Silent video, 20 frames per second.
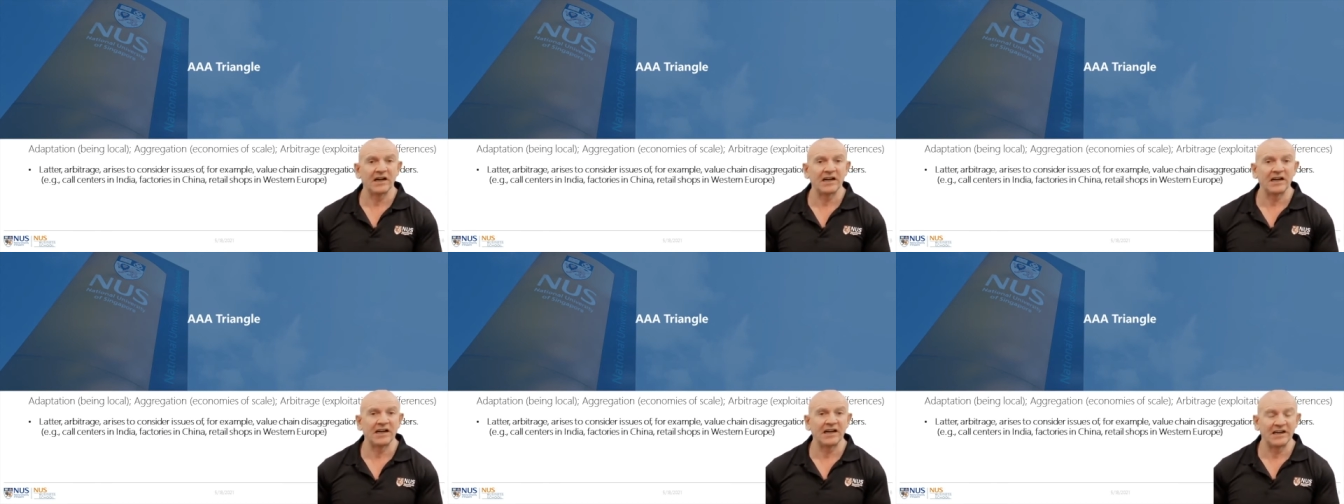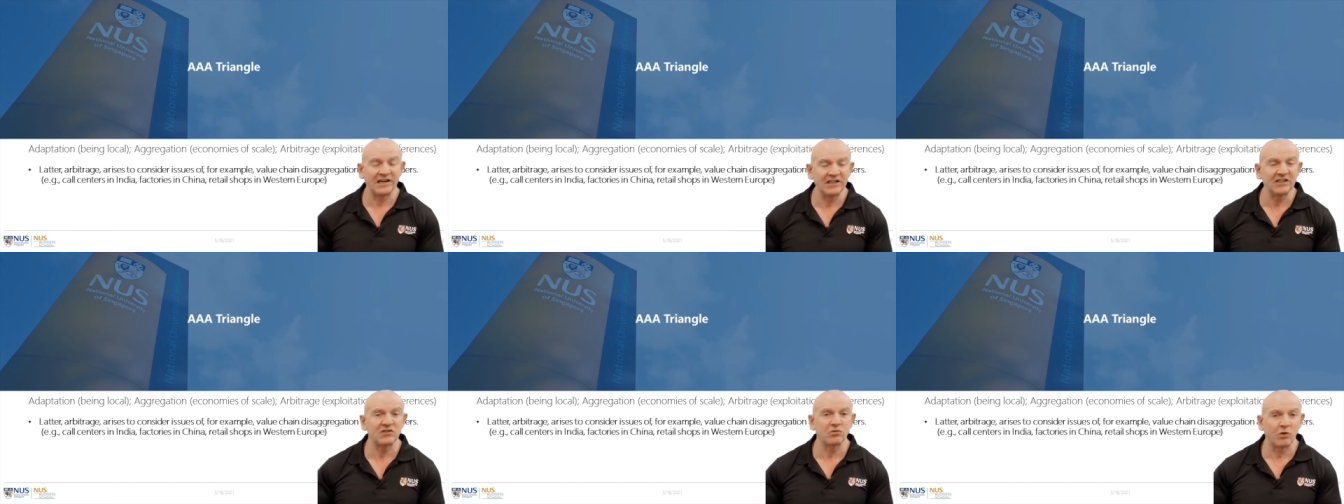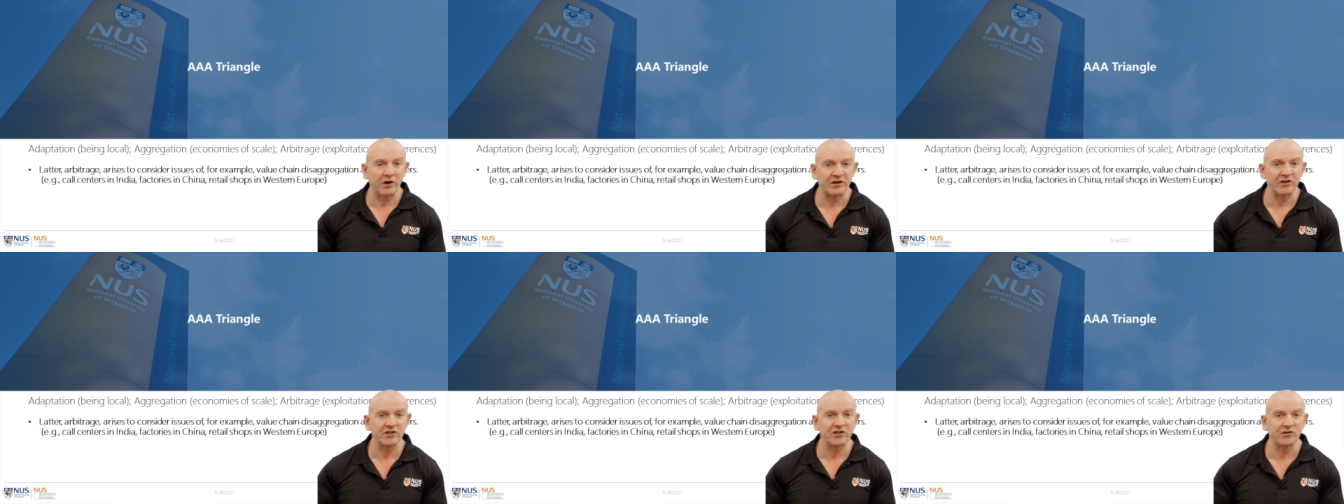at least
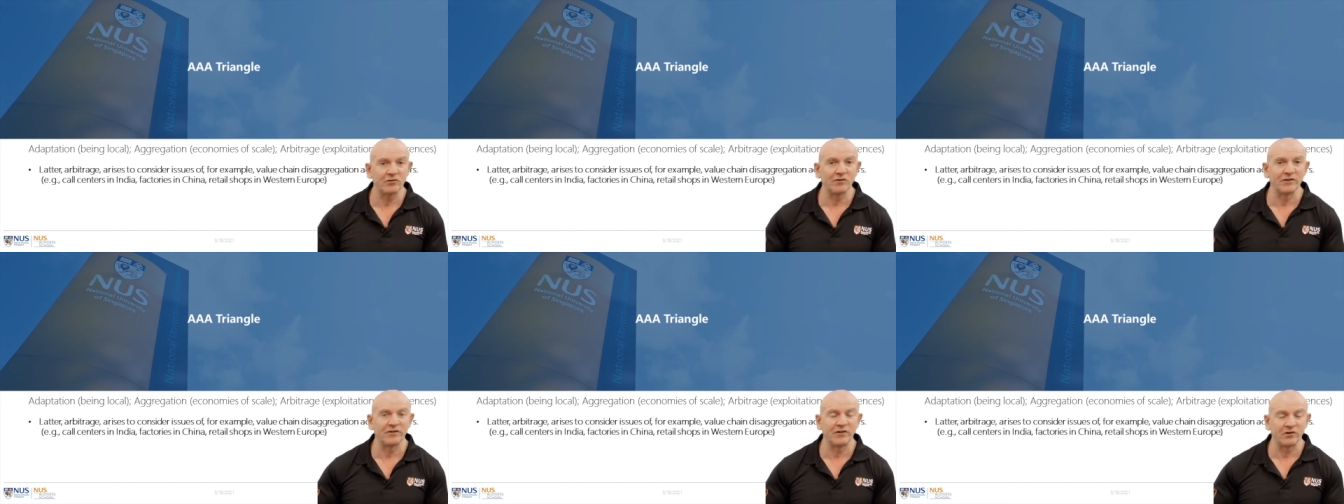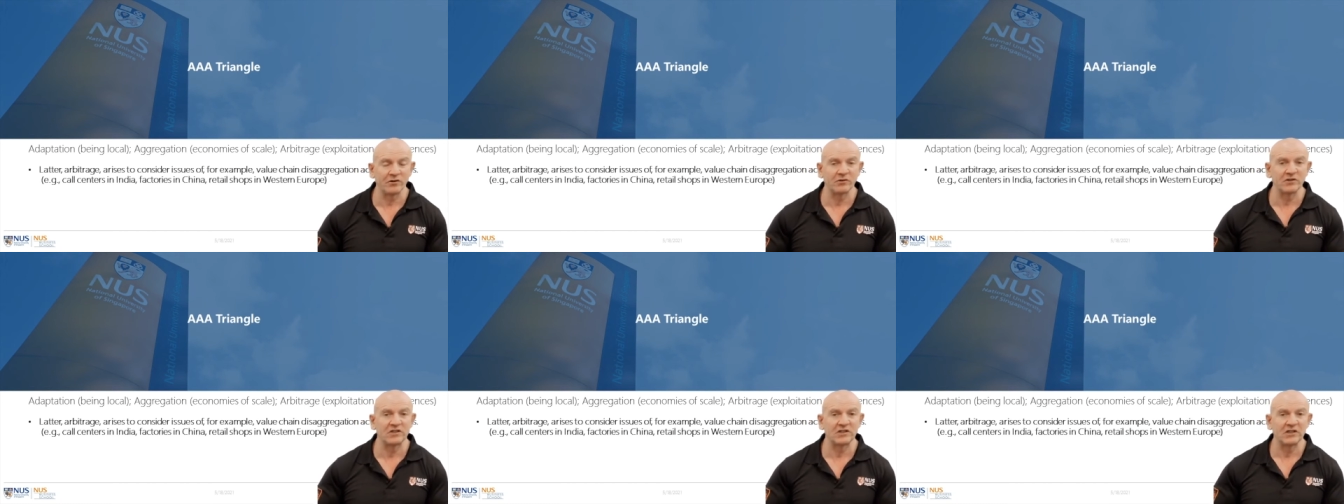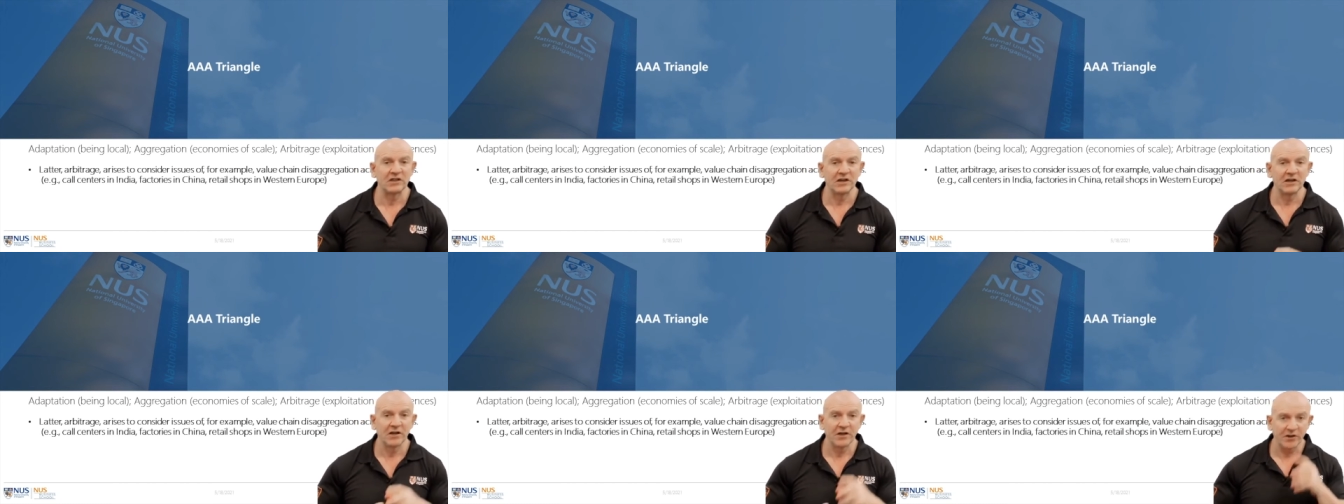one or two of those
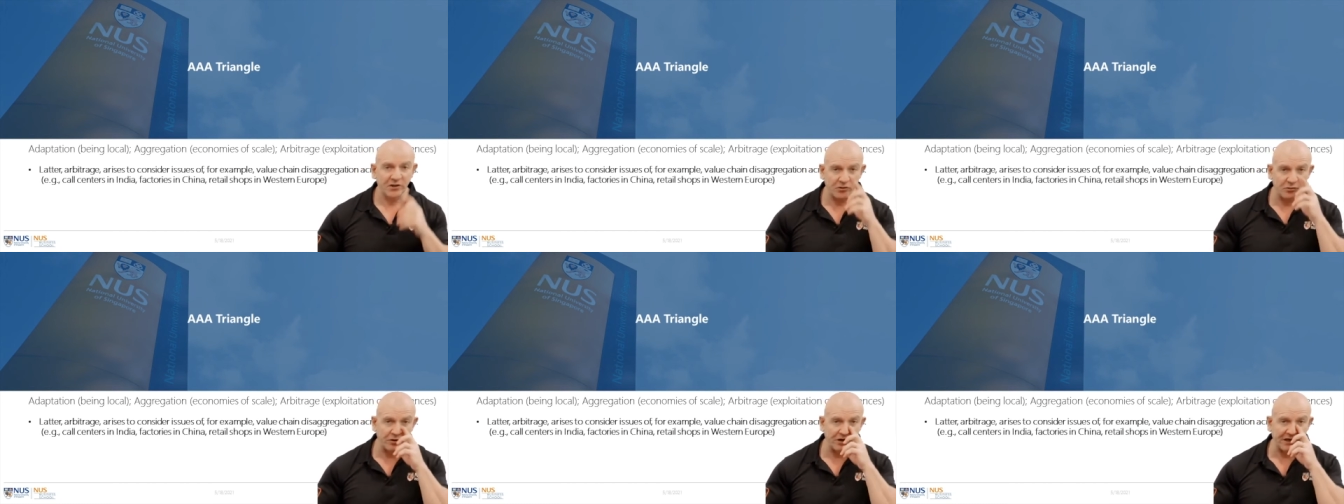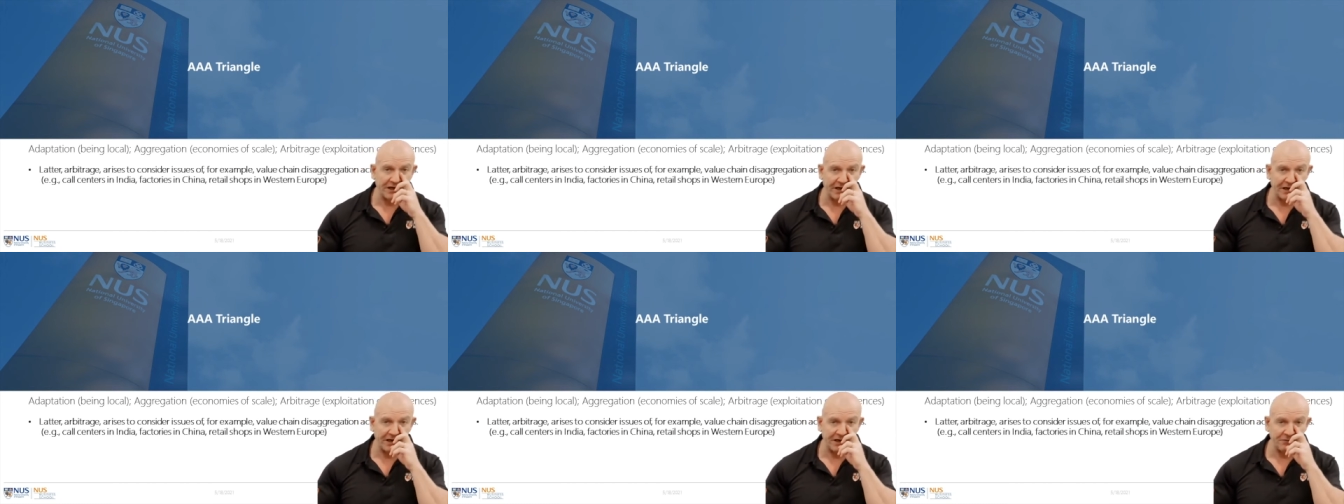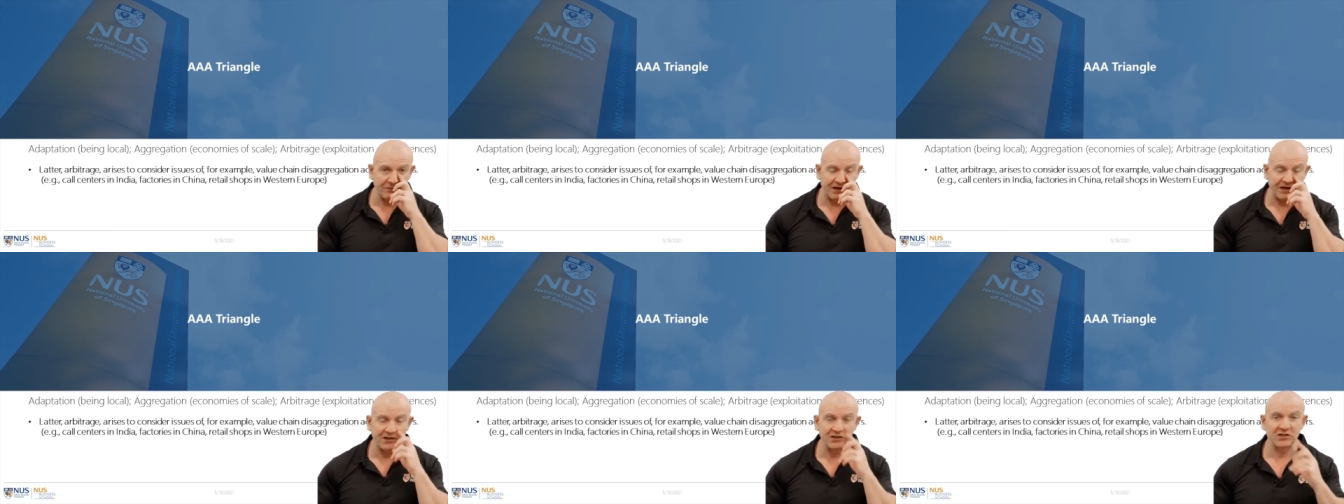3A
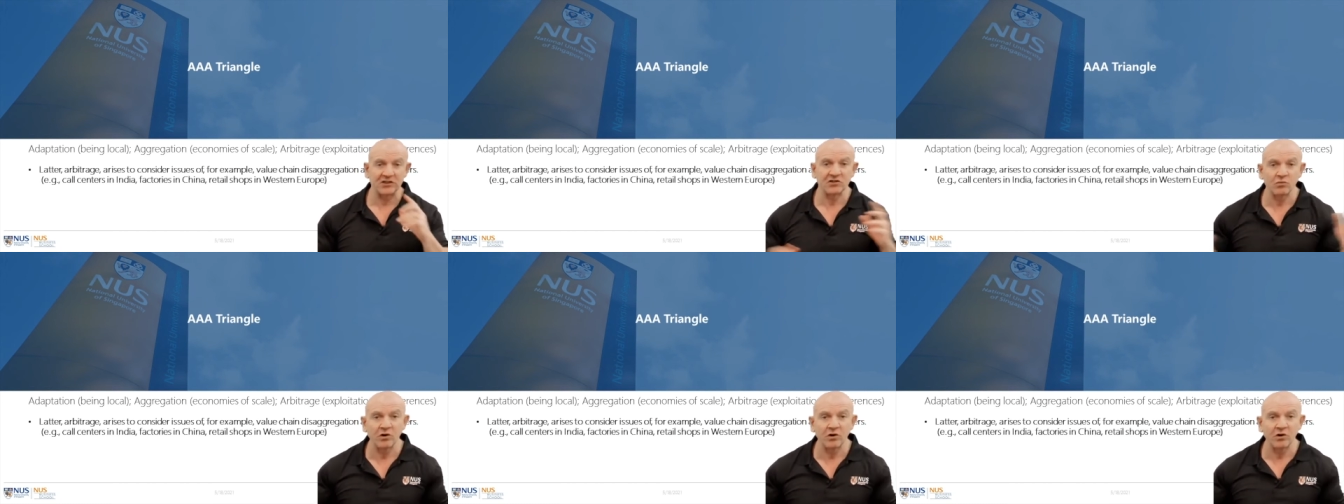advantages.